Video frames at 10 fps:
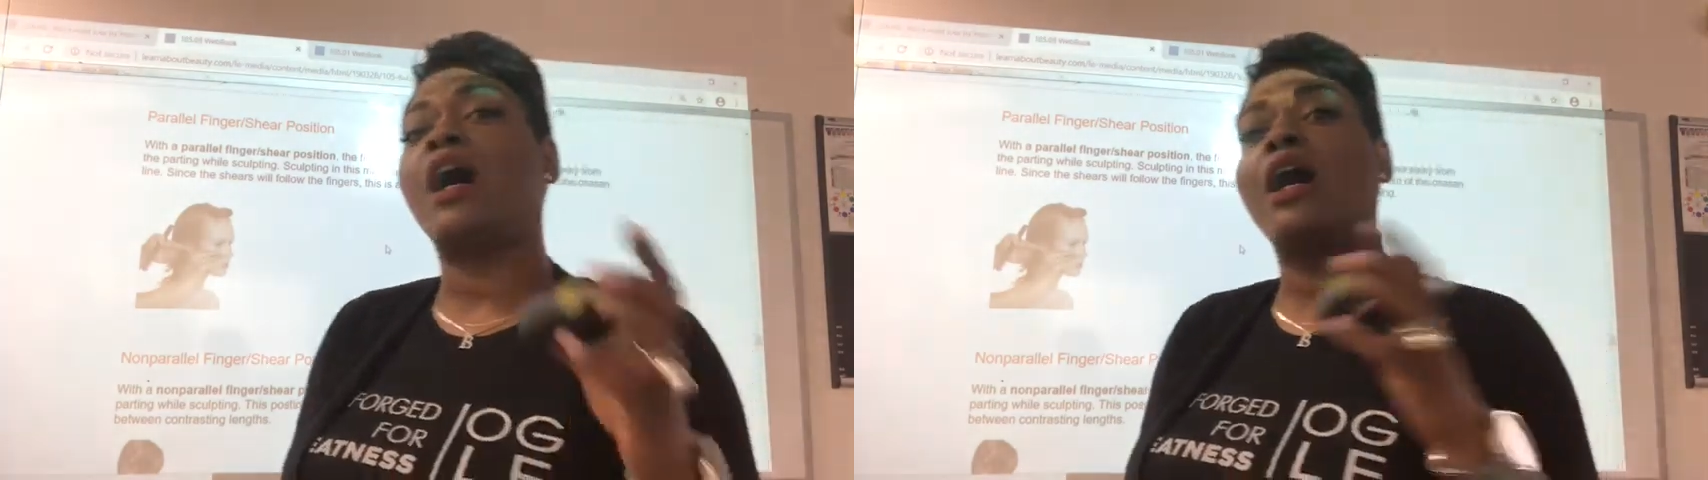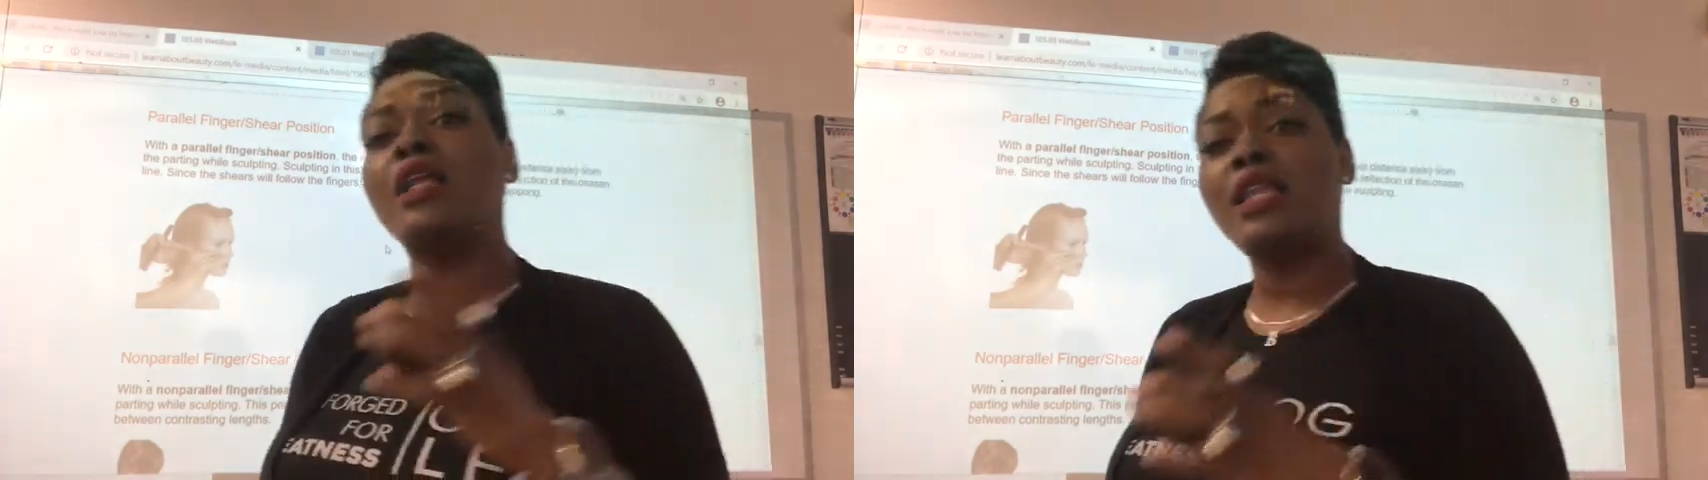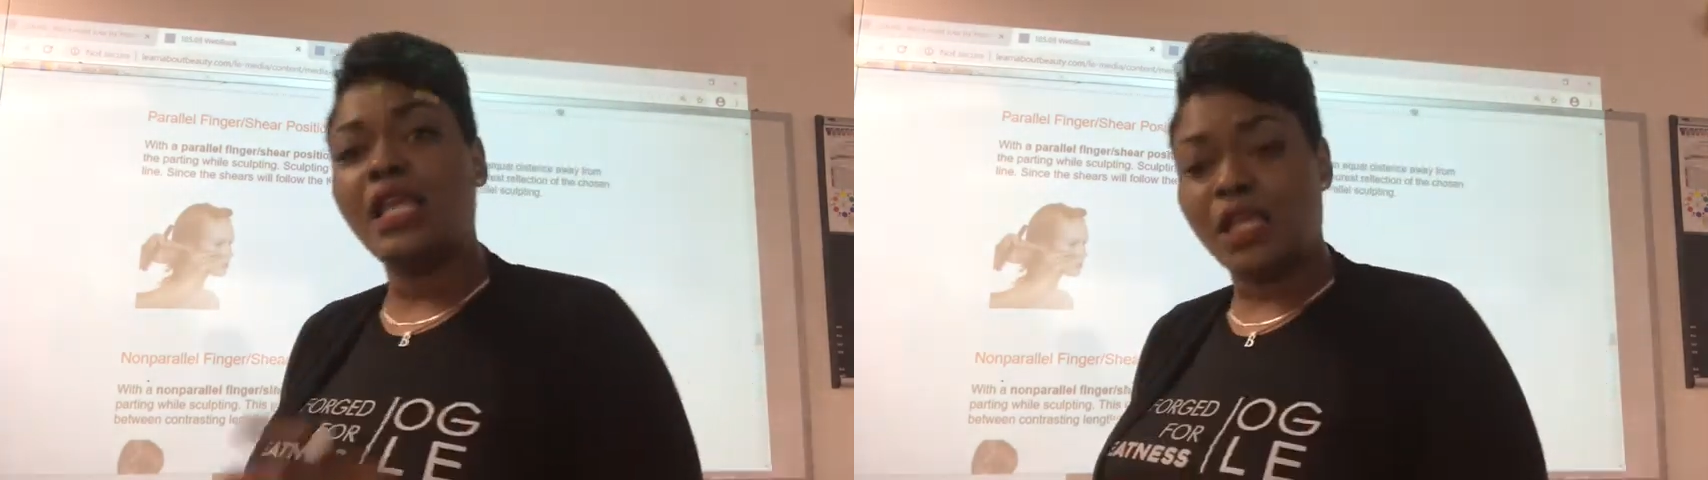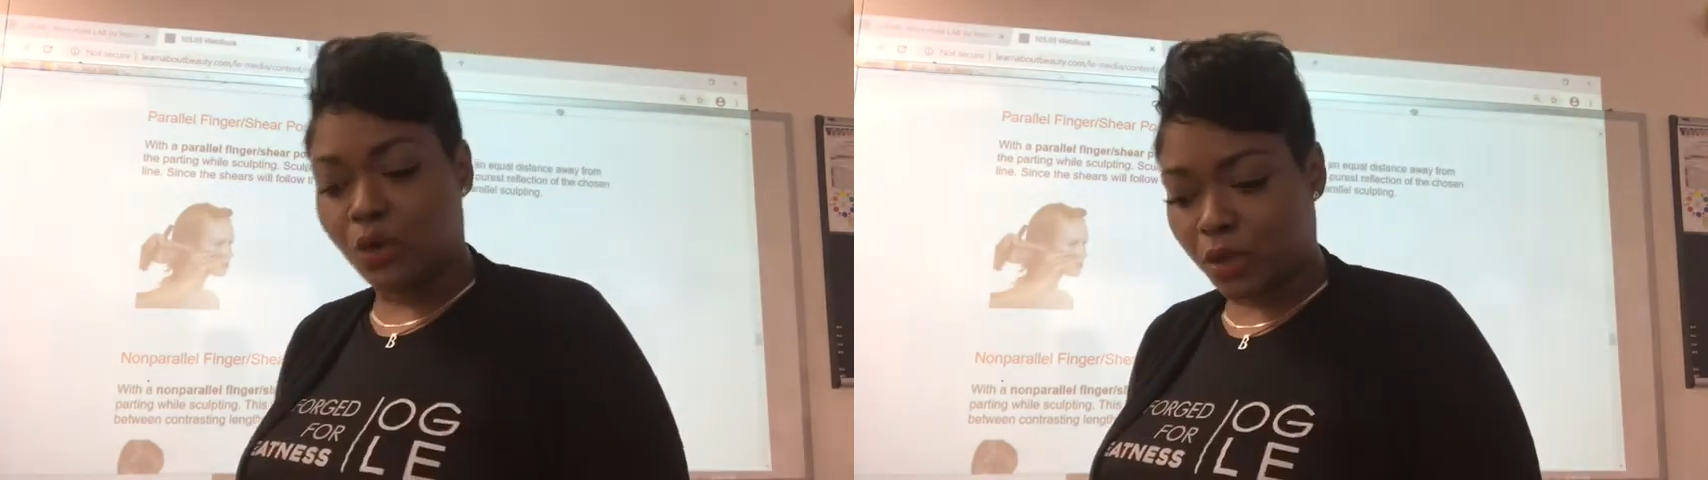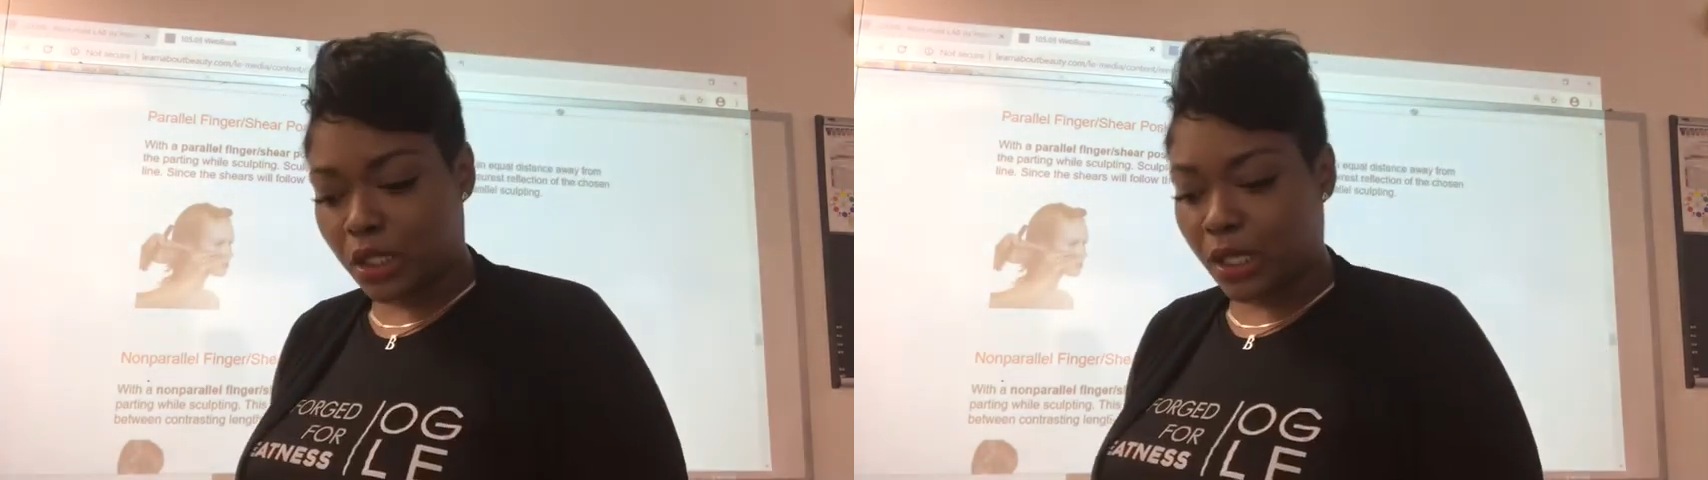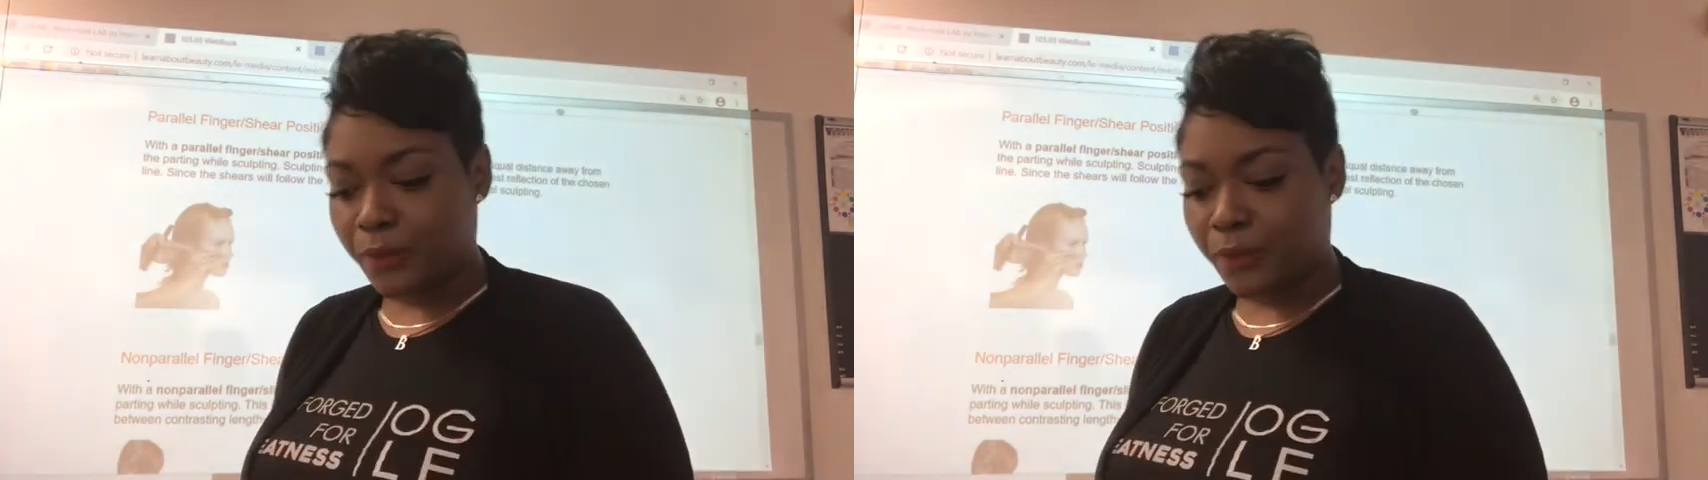unequally